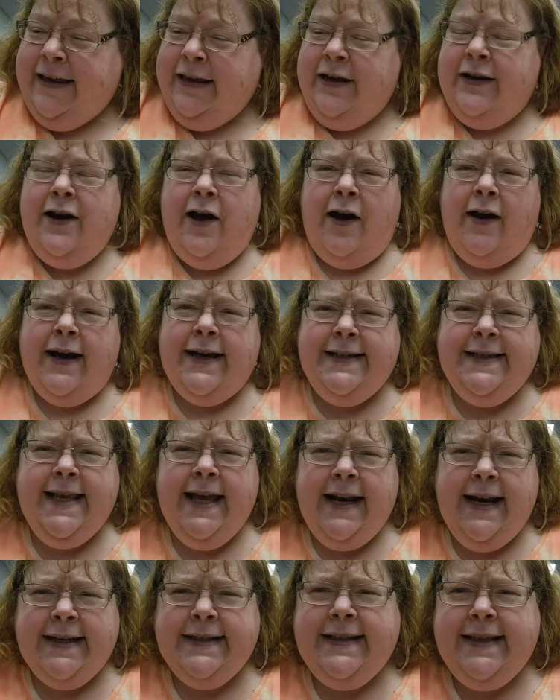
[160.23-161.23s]
You know how I
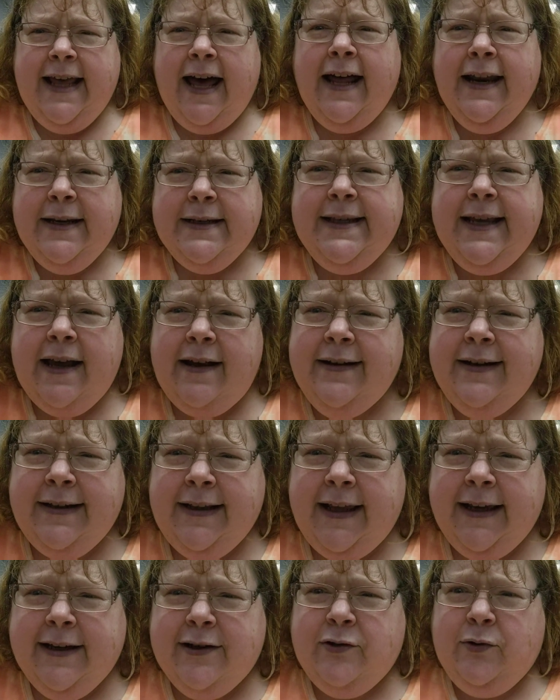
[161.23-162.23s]
said I
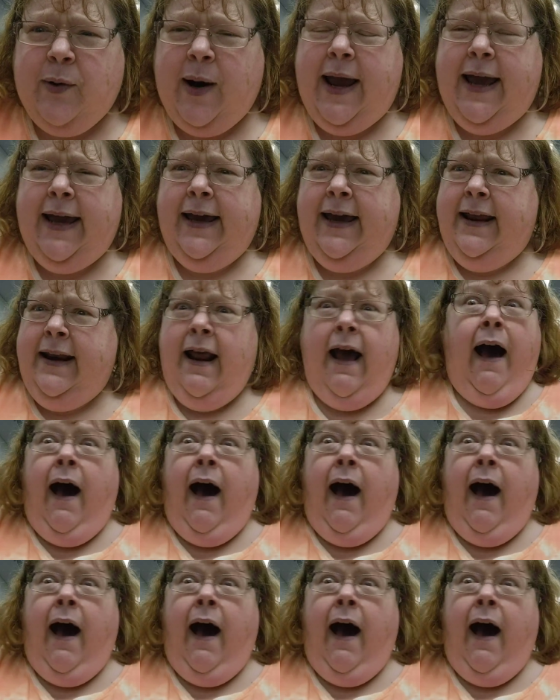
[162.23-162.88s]
sounded like a dragon?